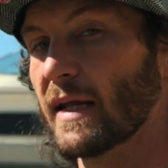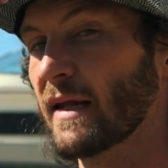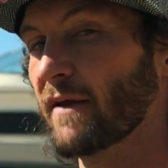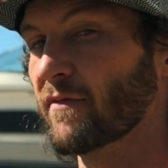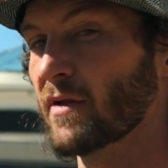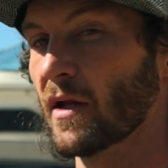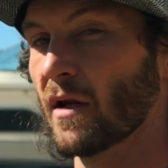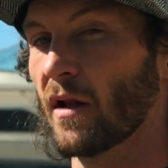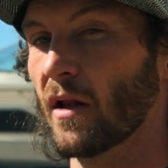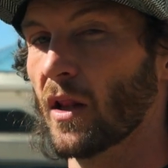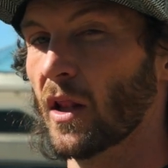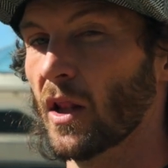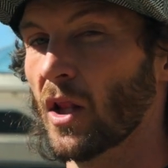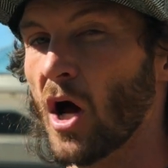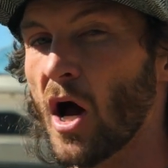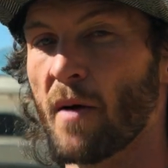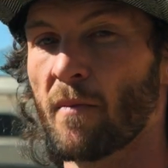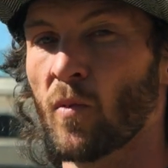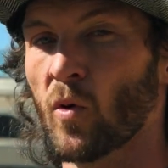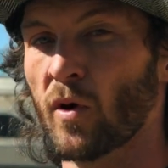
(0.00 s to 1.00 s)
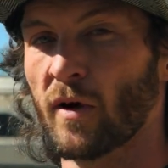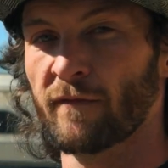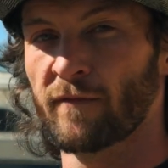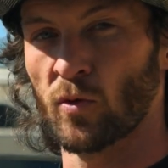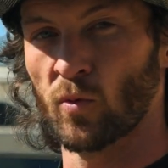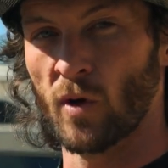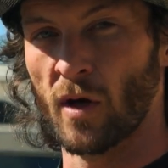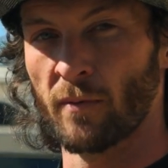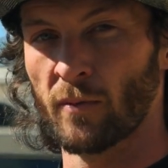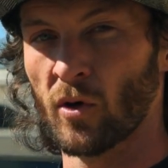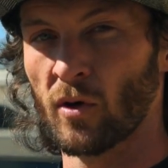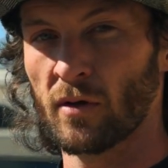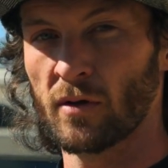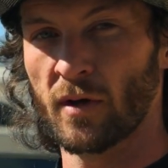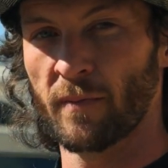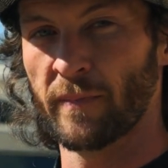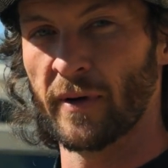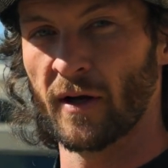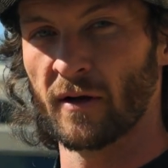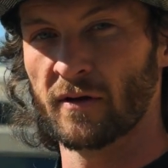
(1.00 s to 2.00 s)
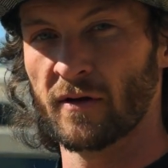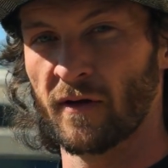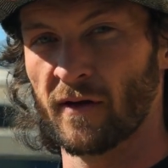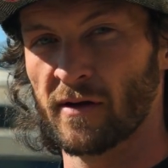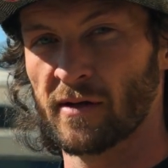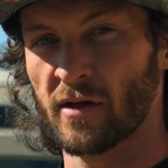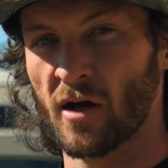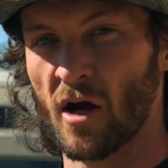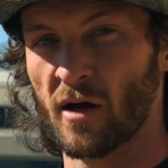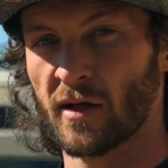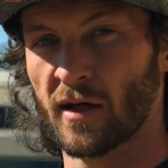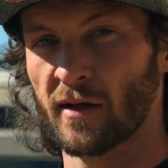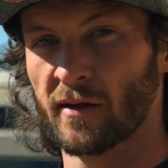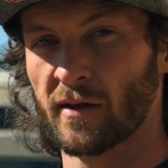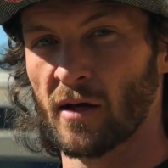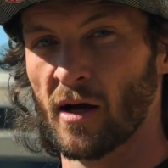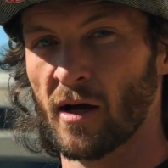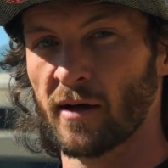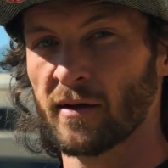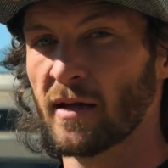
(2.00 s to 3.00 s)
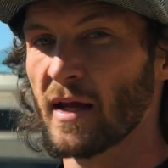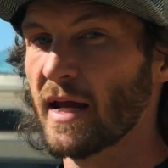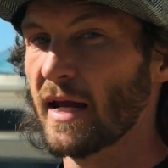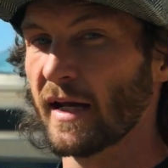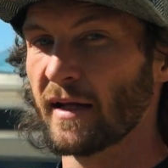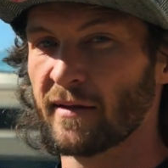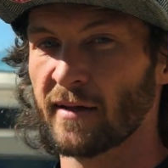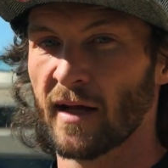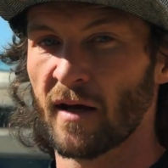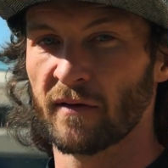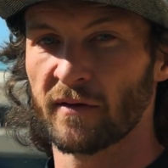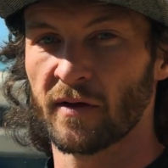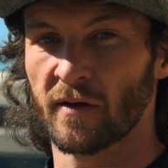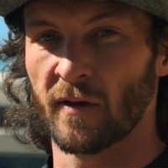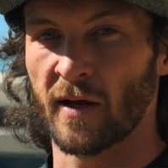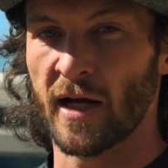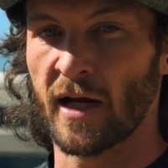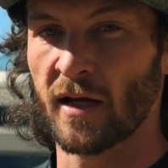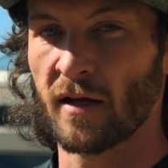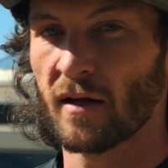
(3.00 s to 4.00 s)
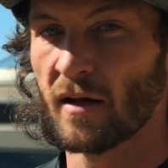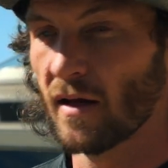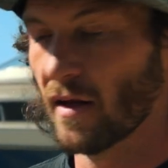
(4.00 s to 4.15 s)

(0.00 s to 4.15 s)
gives it a lot more of a rumble compared to the stock exhaust. It sounds great.